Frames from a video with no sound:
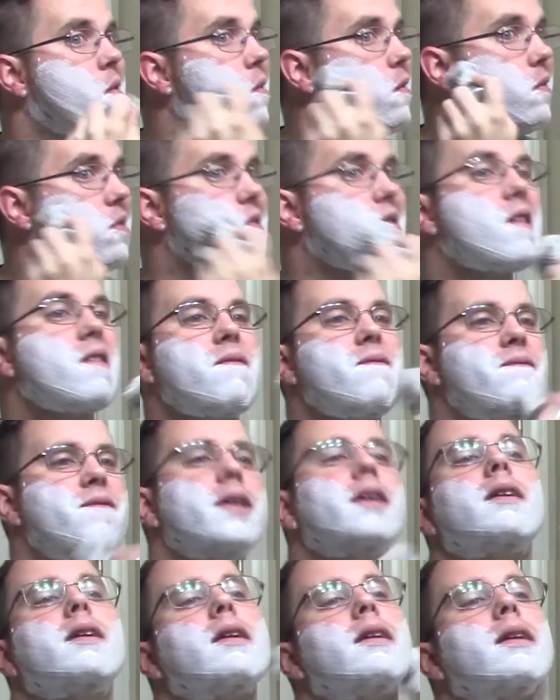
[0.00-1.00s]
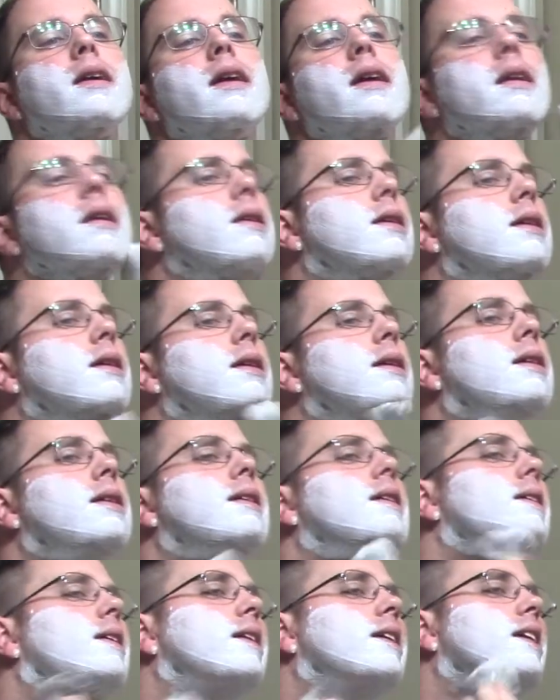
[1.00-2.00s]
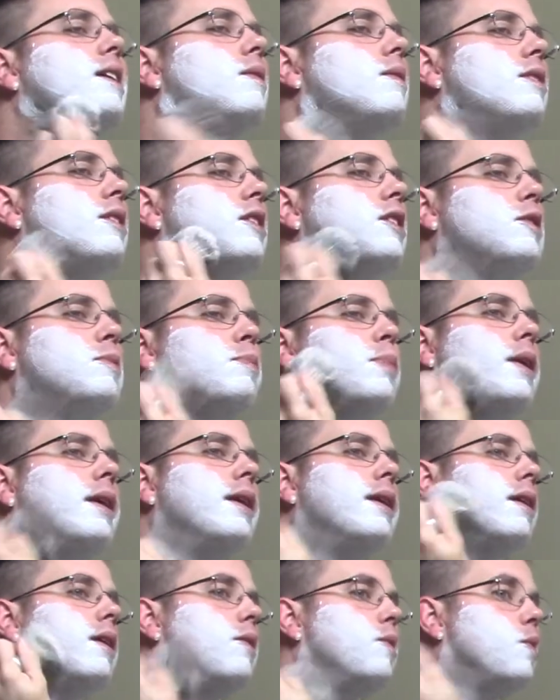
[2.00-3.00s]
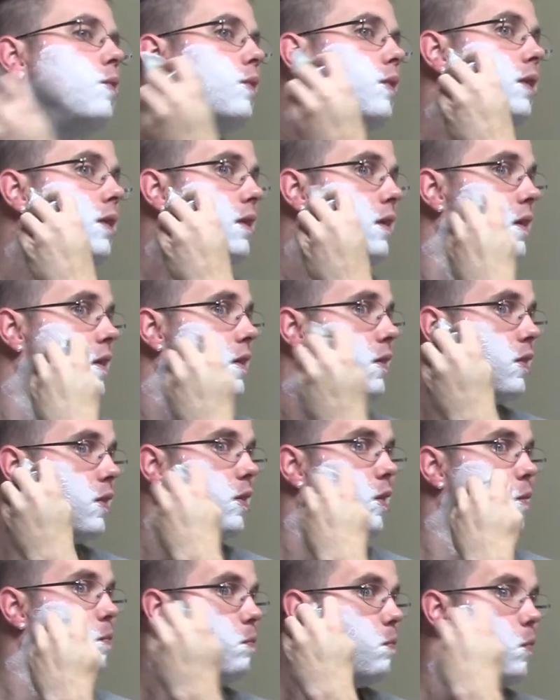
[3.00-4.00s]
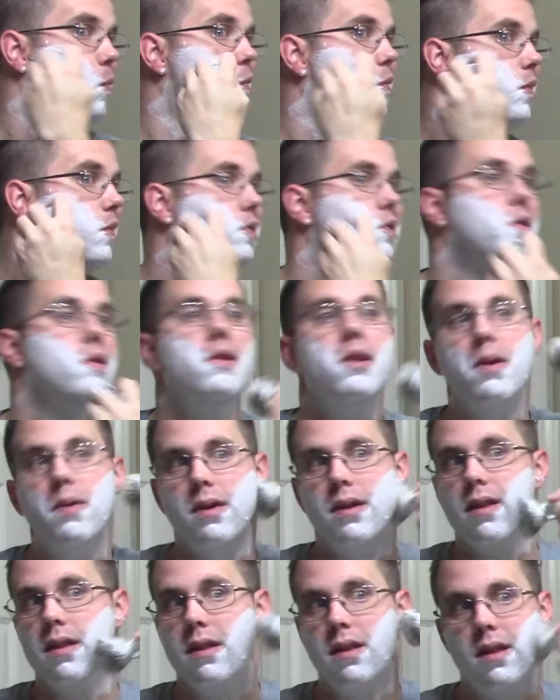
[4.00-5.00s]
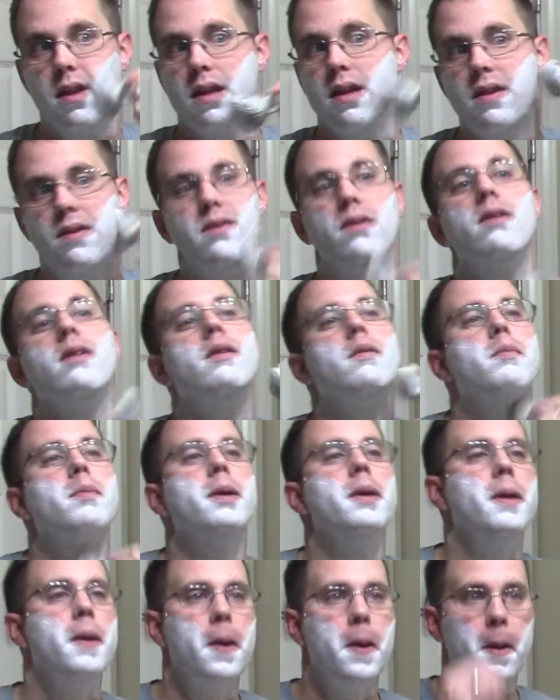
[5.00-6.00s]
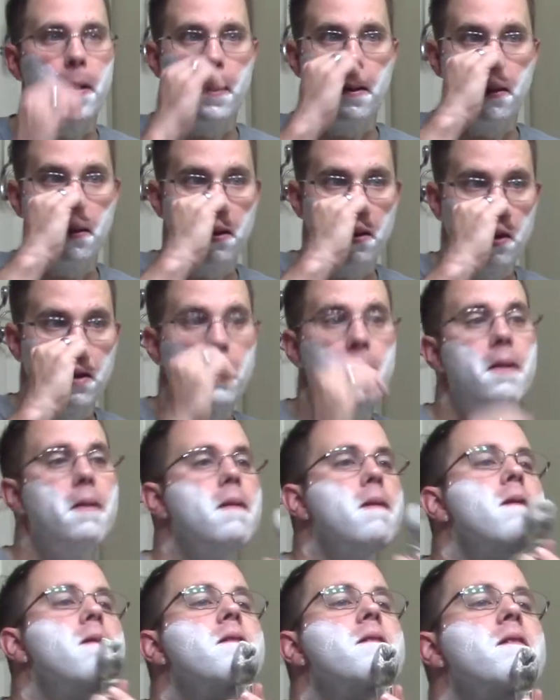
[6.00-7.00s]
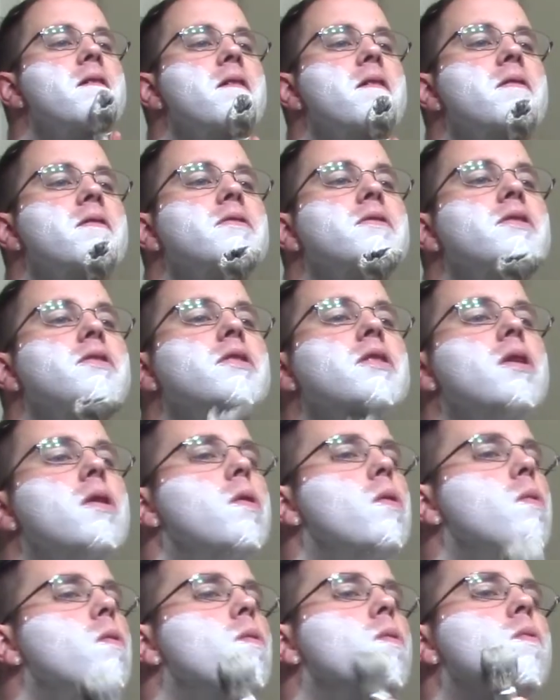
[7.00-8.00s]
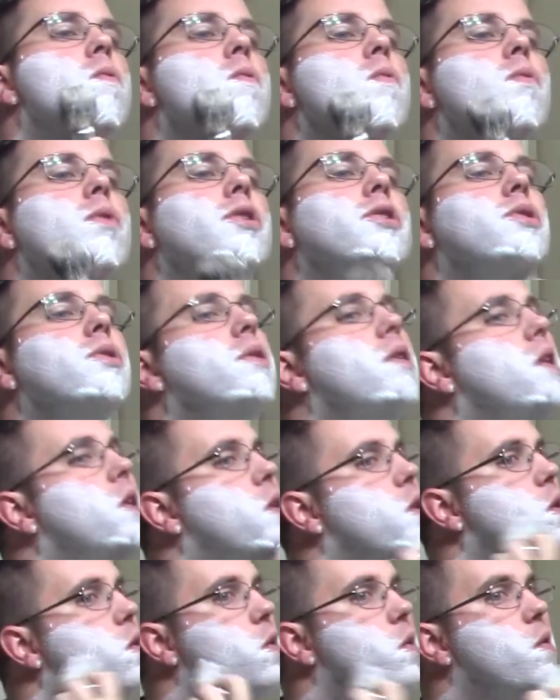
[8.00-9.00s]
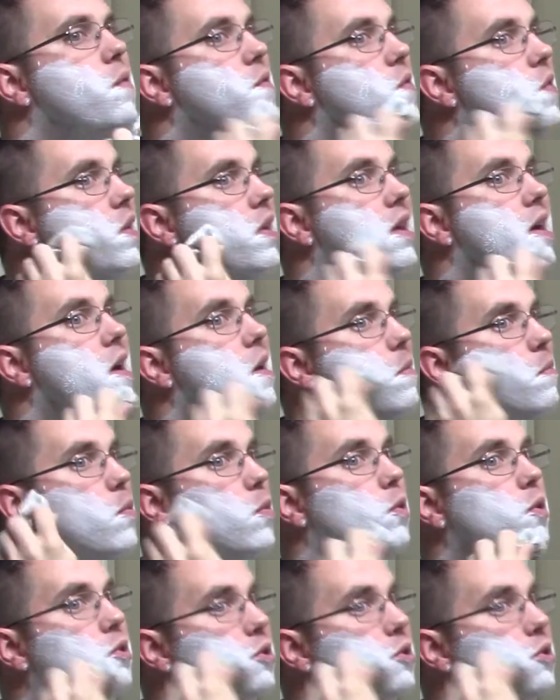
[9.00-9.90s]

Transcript: just kind of feel it, and can't really explain it other than the more that you do it, the easier it'll be. To, to know what you need to do. If you need to add more